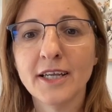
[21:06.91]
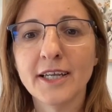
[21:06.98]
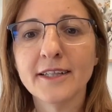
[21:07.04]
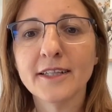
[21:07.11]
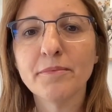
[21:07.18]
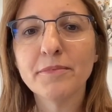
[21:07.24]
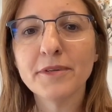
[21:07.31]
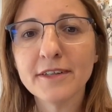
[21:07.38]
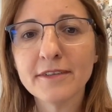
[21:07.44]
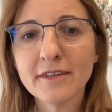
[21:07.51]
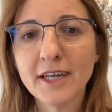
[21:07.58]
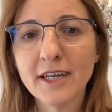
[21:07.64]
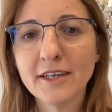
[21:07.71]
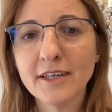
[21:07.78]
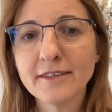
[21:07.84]
In the
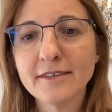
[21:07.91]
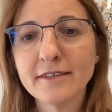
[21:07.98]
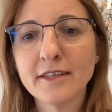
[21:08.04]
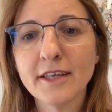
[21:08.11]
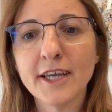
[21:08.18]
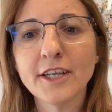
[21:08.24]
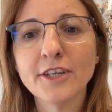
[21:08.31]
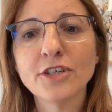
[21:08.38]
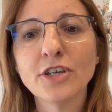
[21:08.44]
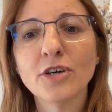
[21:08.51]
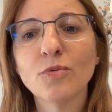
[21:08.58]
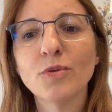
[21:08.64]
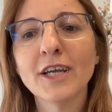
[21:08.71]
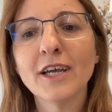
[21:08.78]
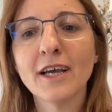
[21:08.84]
pre-training stage,
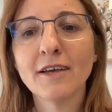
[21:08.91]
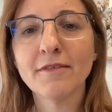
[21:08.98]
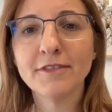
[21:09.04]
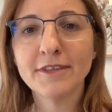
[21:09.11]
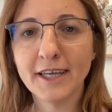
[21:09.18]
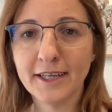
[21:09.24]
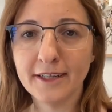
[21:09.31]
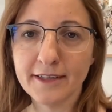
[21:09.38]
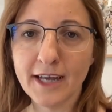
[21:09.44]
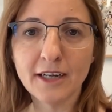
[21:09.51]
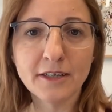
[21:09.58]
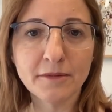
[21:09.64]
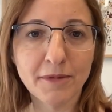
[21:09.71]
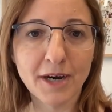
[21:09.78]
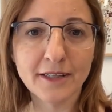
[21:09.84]
we have data
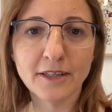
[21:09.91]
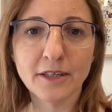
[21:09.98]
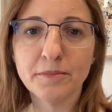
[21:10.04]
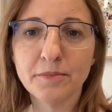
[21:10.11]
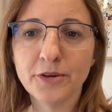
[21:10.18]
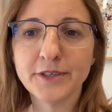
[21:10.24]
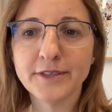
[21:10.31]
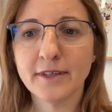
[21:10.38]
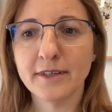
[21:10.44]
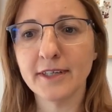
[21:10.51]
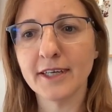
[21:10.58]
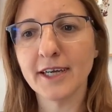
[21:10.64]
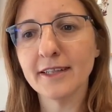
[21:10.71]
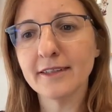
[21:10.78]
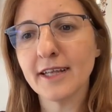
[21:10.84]
and model
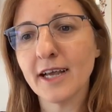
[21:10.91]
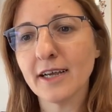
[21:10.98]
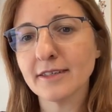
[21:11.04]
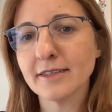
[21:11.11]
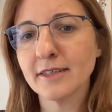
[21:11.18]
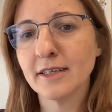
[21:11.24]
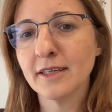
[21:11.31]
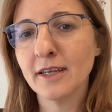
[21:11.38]
poisoning attacks.